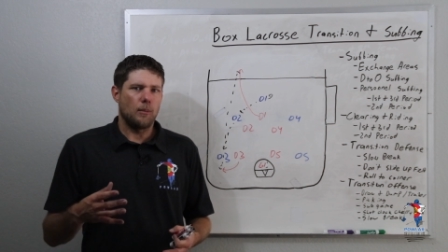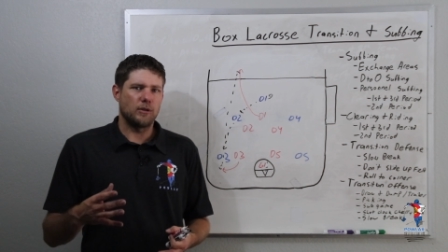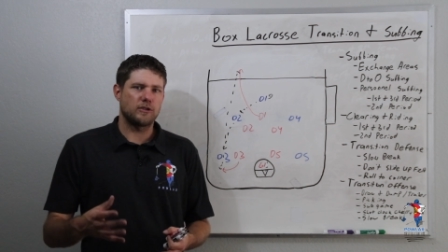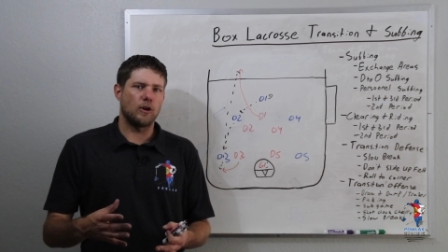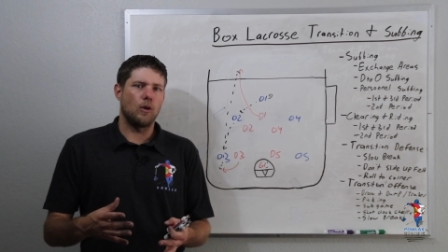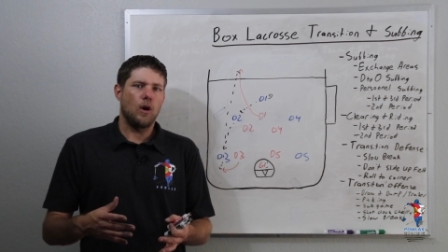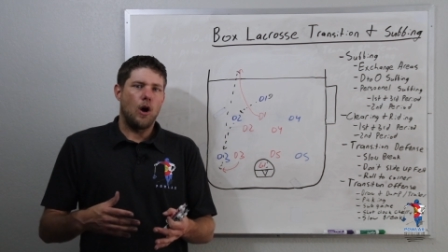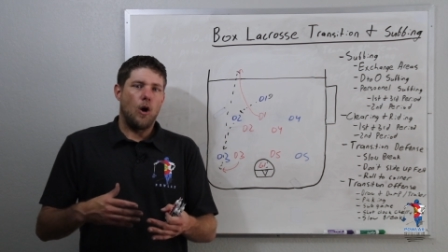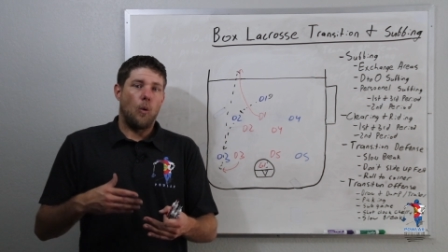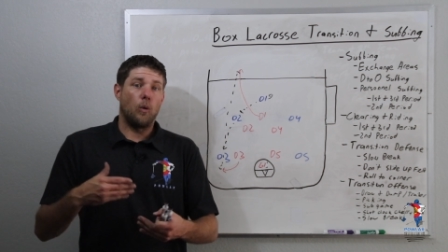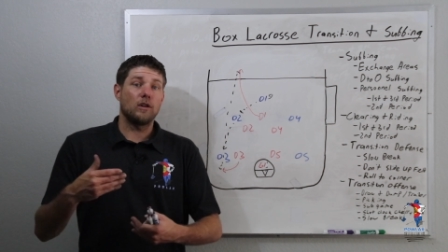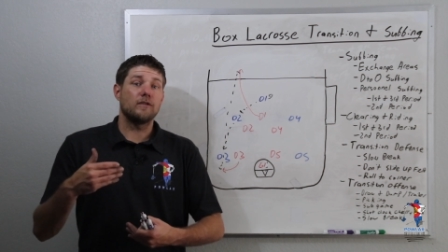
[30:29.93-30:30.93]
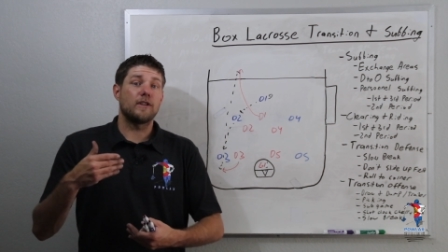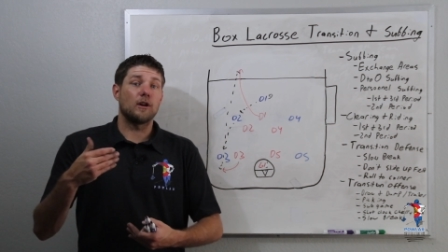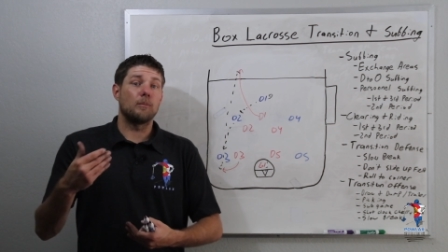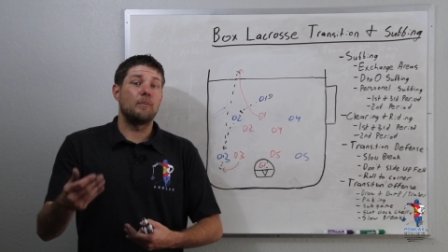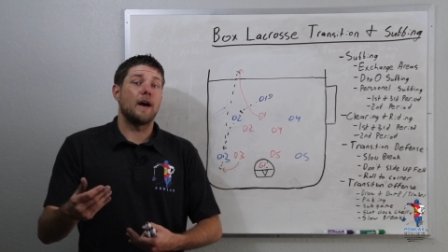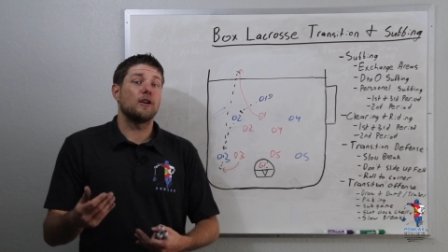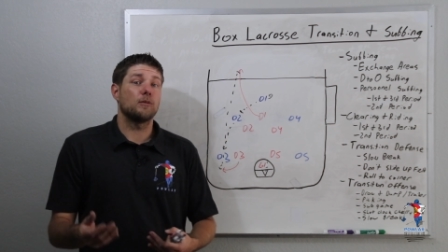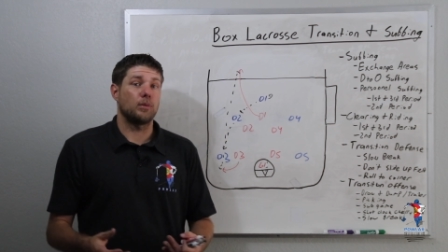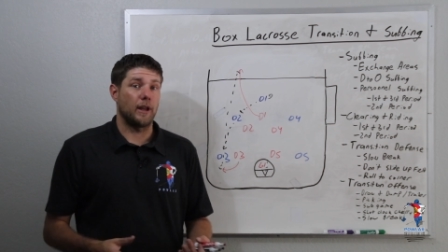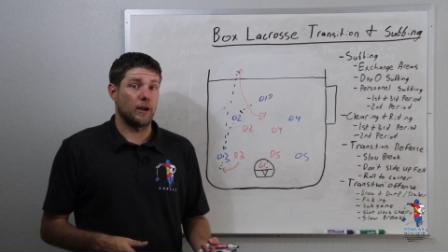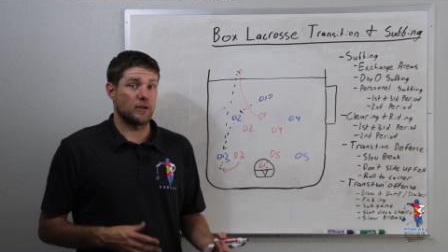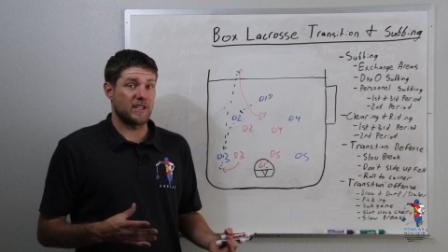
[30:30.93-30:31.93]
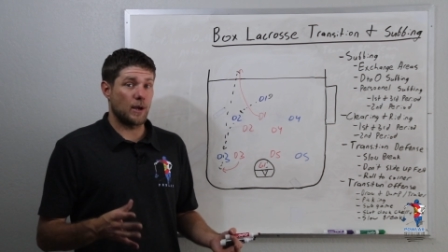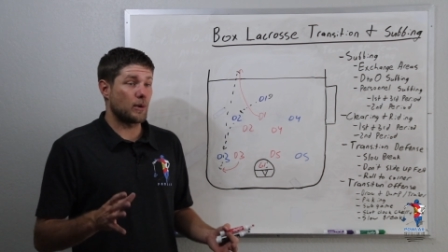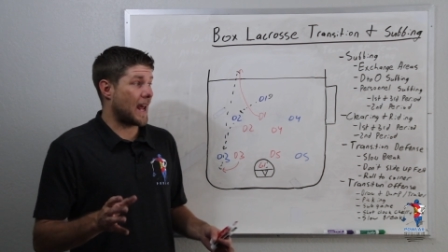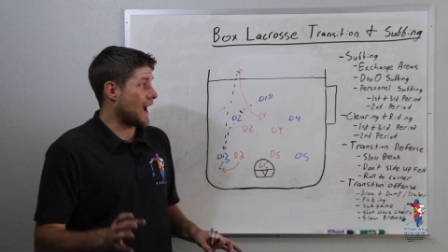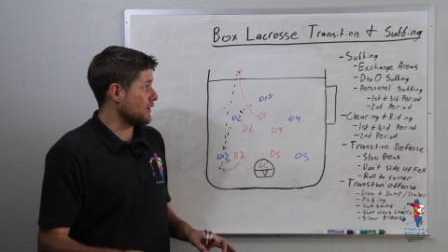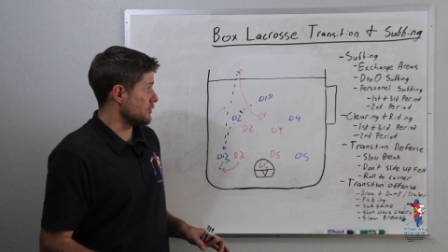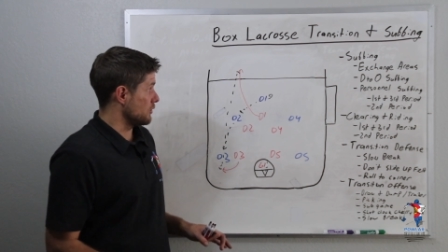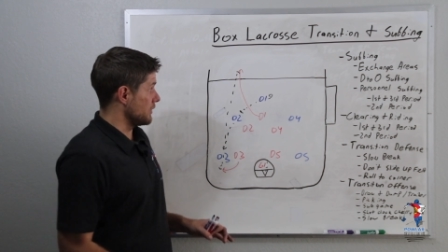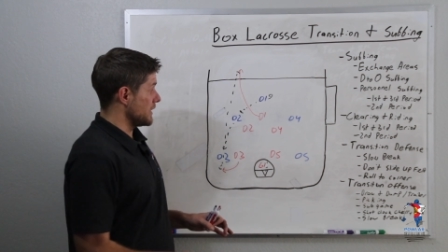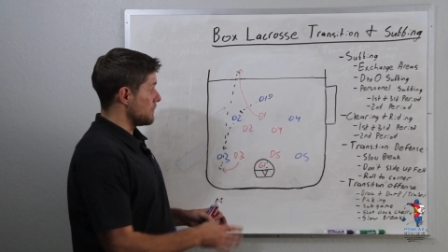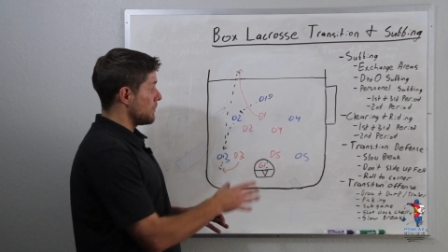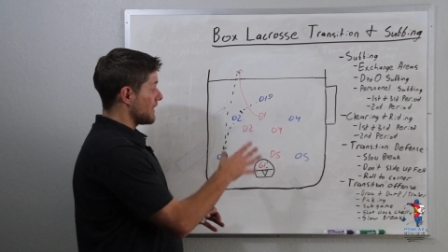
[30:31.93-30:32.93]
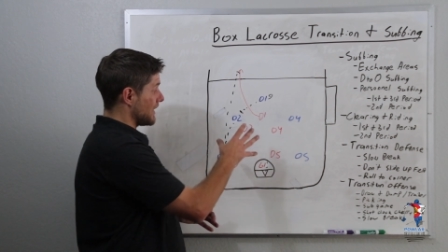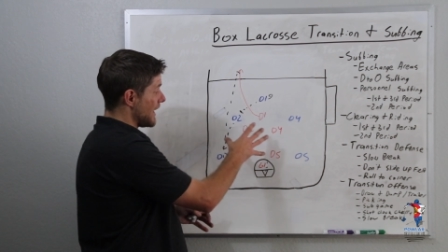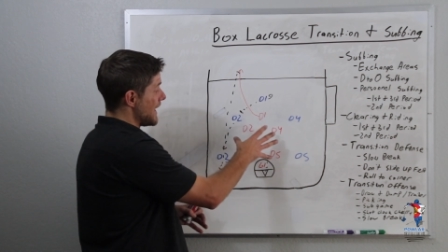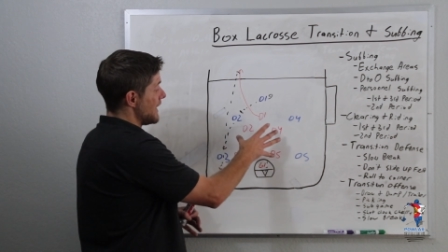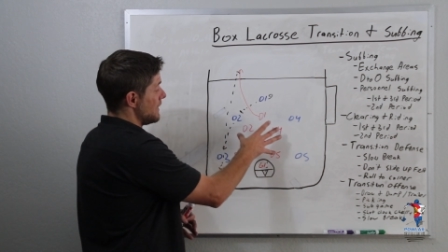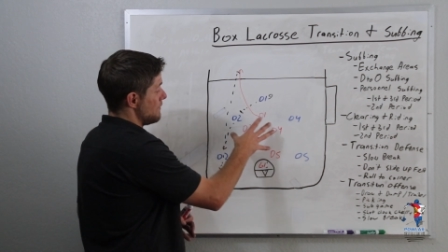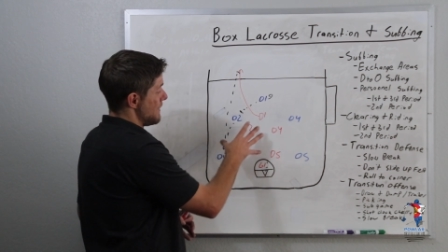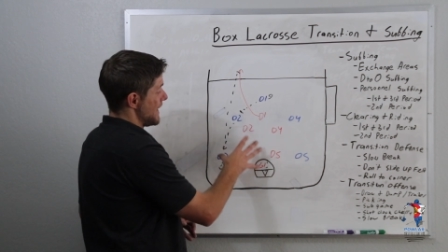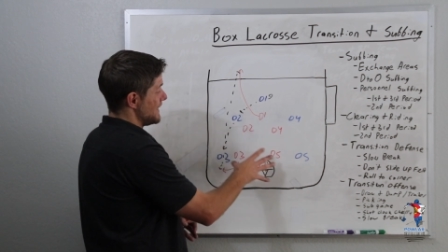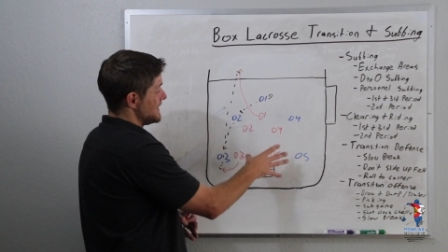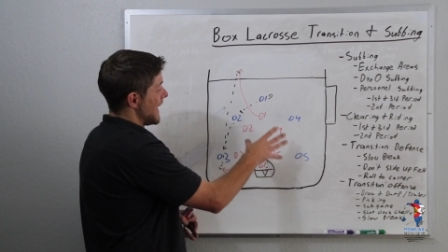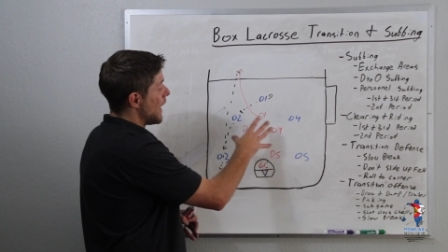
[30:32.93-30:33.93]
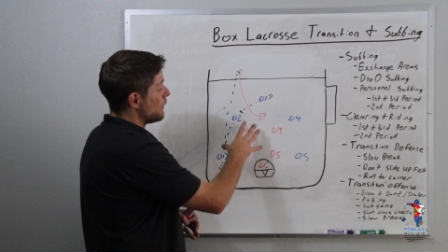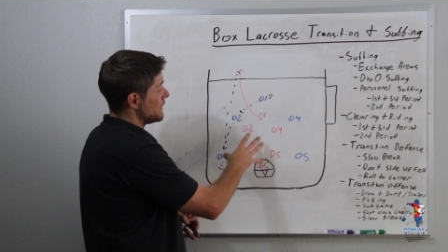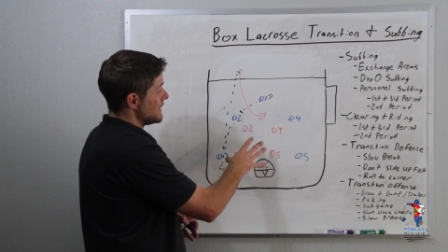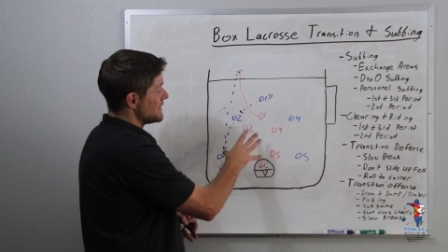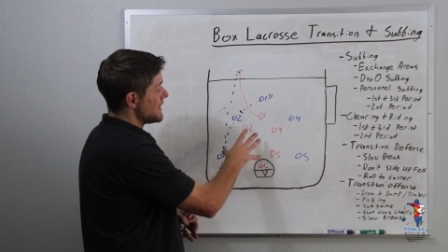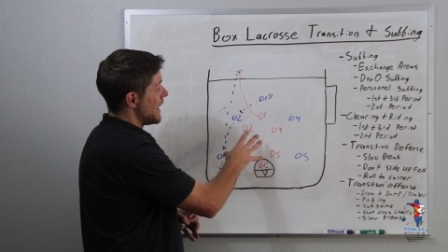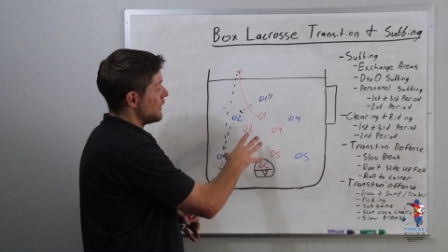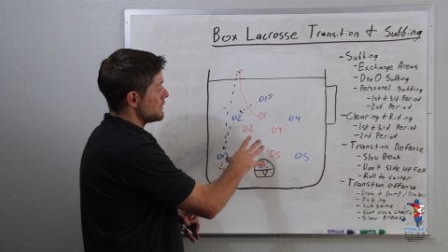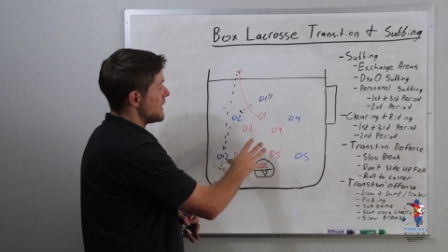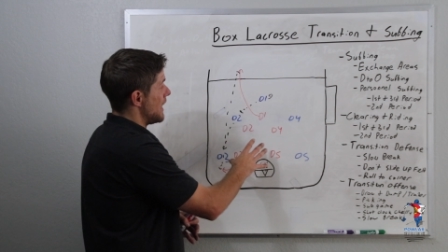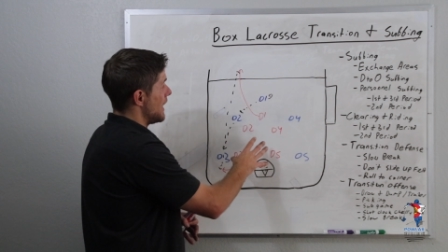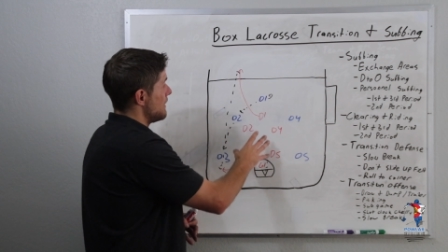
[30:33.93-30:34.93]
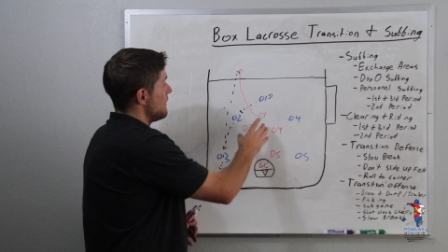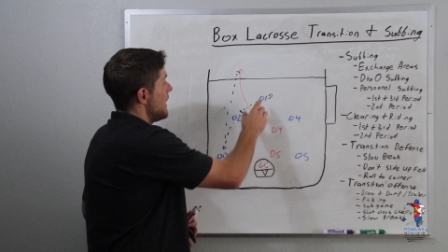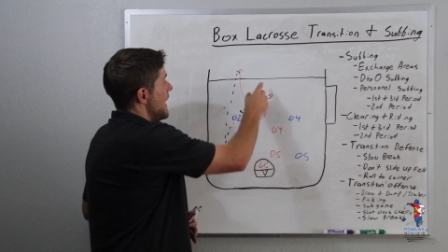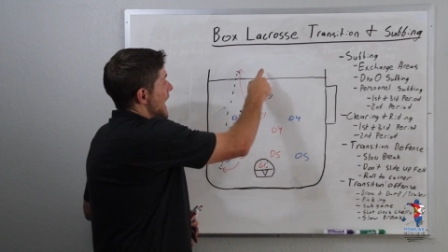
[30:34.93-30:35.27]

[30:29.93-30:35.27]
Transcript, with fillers: but so one of their better players, they would actually play man down the entire time